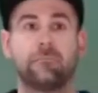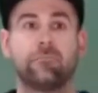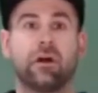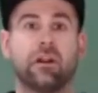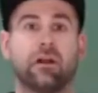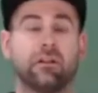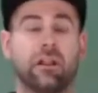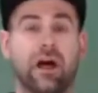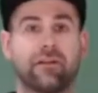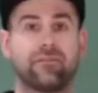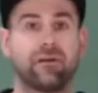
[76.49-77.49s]
But a
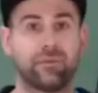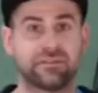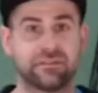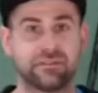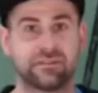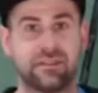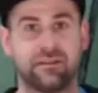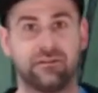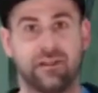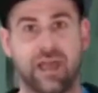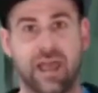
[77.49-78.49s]
lot of our business in the
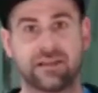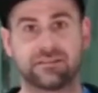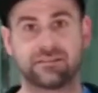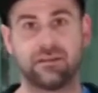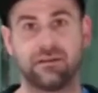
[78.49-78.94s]
last